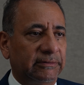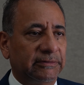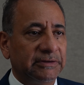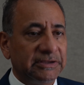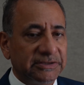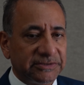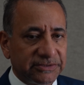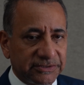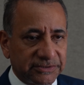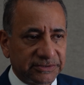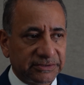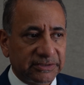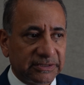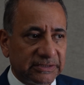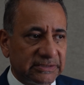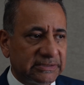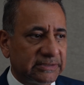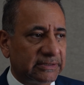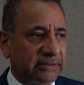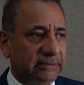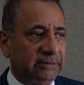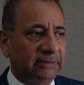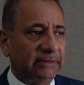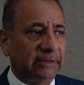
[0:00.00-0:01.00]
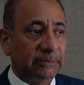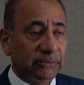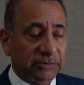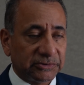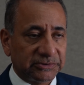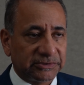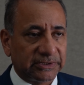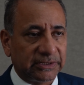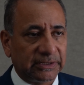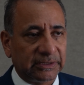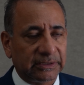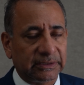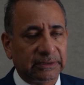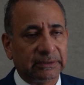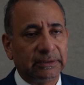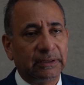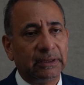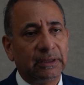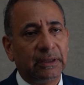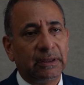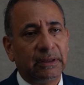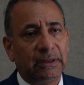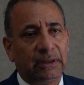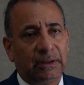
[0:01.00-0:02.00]
researched this and demonstrated
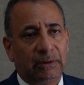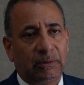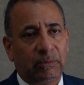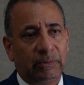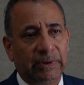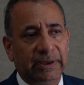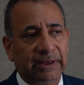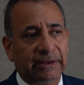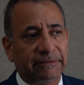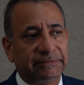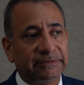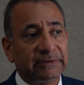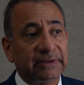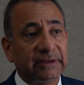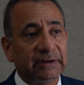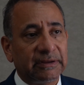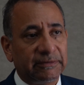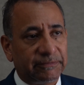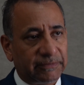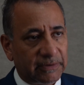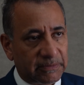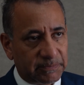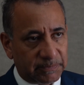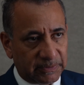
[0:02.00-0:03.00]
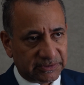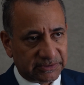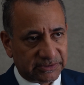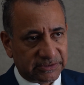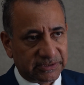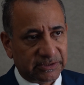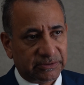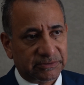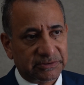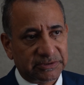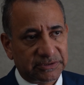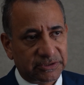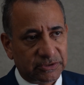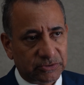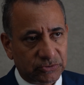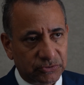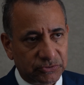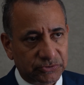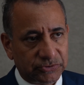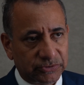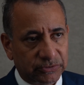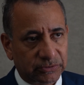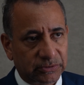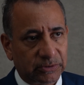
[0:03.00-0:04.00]
we have 35 patients in our
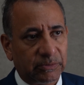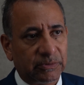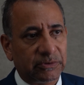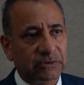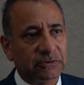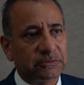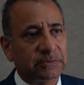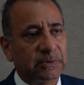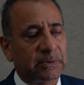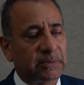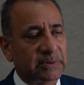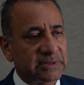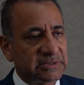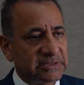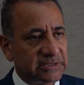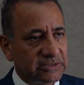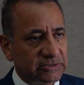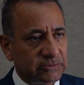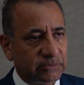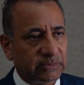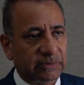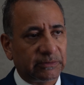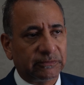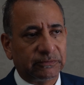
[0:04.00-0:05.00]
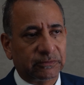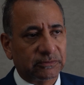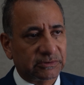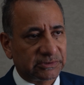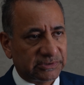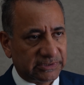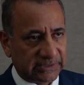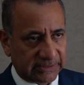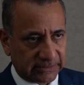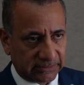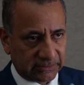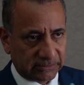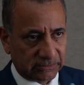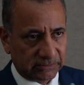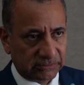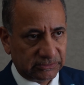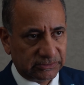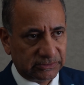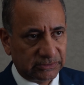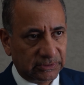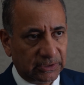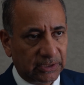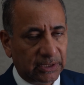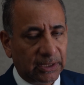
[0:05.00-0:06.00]
institution that we use bevacizumab for
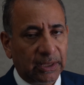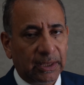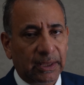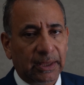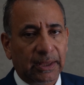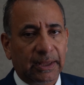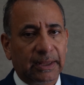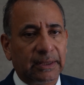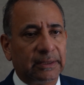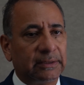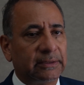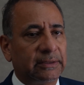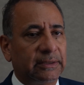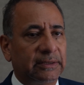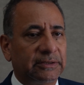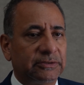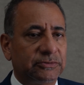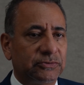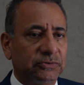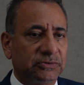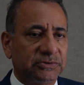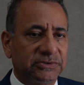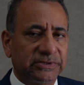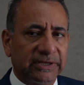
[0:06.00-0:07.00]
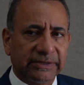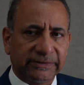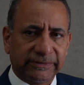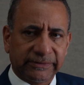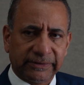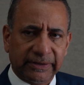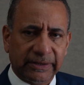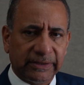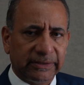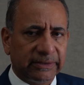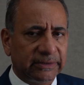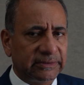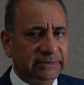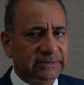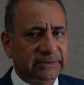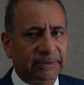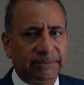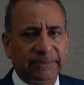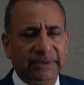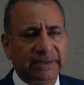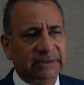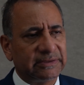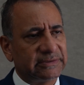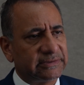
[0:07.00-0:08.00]
cycles, and the success rate is
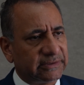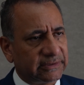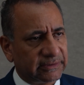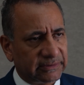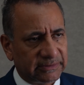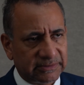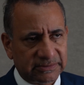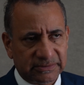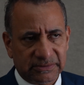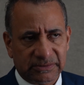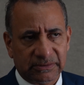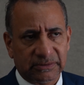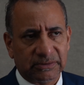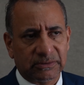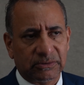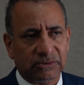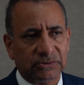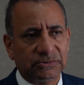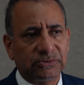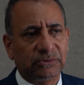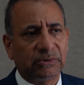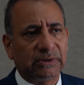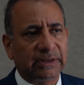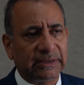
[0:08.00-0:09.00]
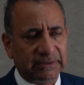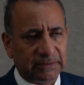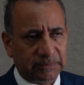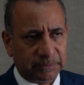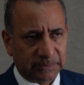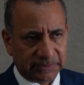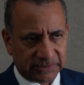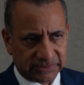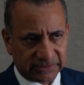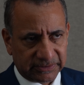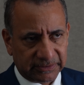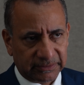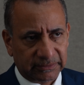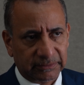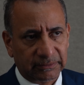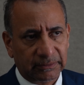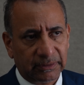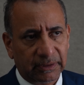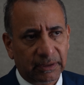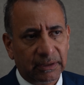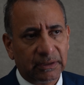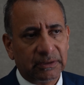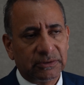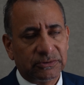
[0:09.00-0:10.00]
amazing. It's close to 90%.
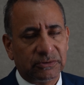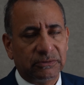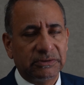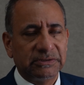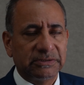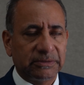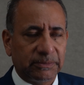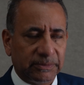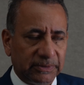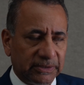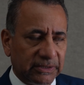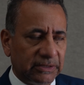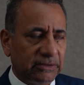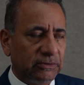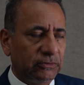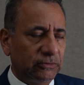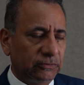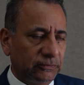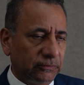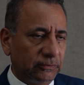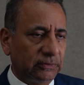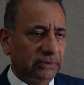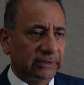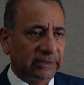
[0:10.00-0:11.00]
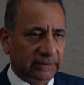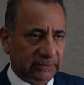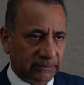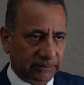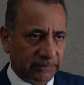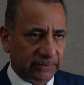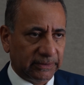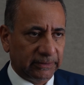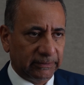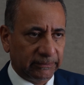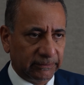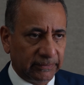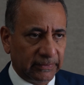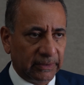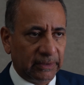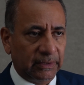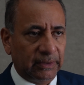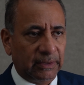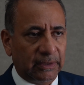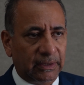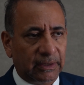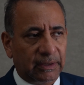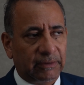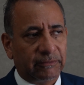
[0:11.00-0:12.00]
So it's a very useful therapy.
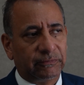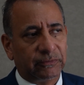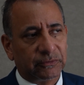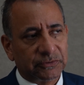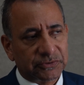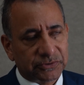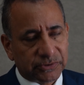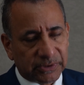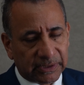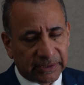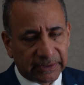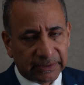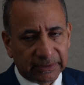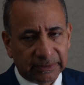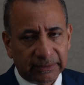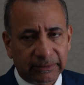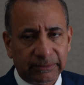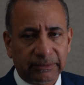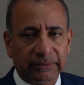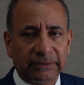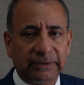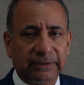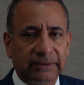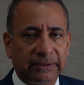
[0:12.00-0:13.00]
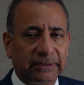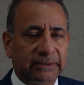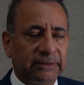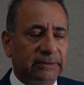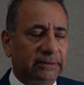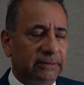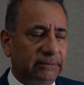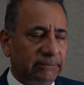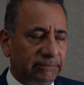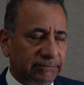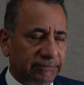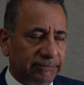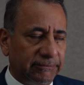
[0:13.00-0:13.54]
Unfortunately, you know, there are